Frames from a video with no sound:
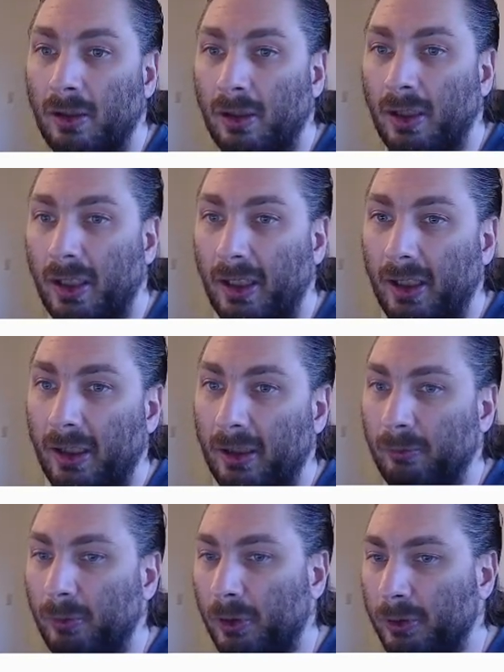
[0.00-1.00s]
And
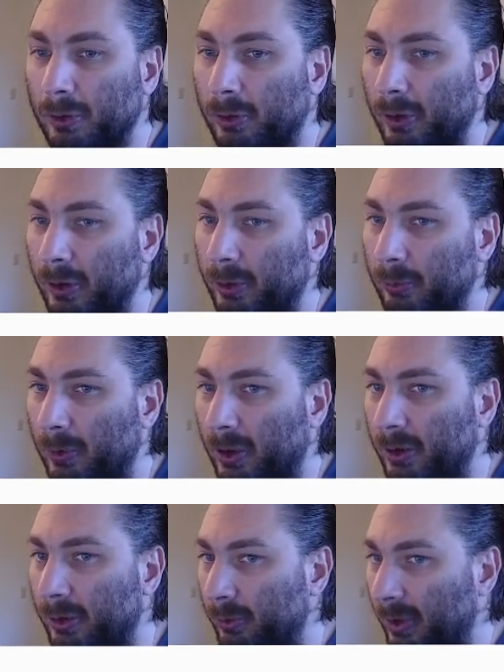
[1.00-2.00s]
we're also going to
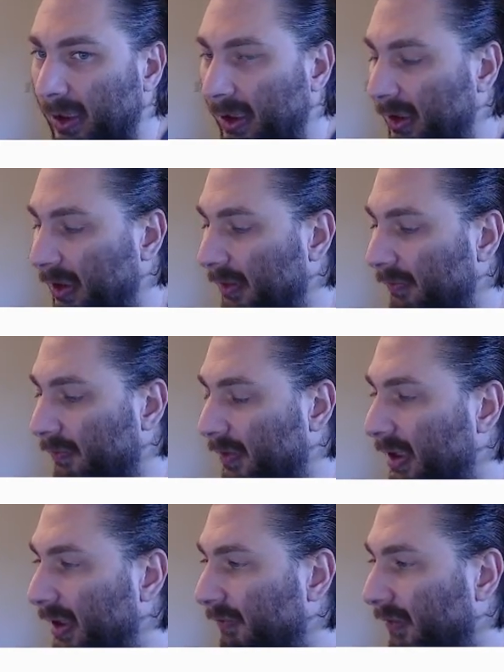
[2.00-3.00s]
want to have
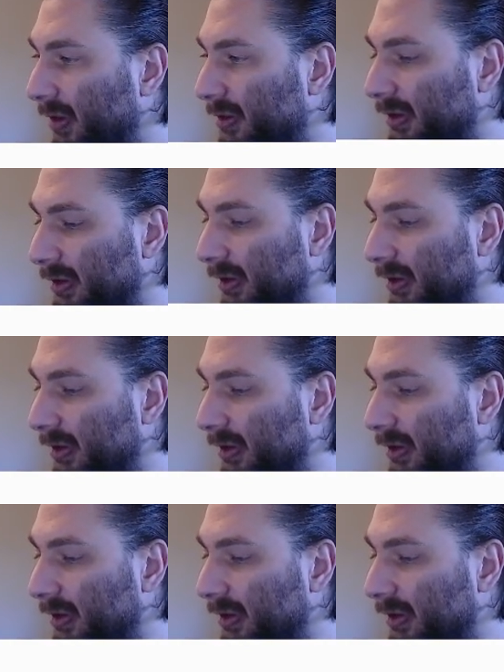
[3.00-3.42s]
a function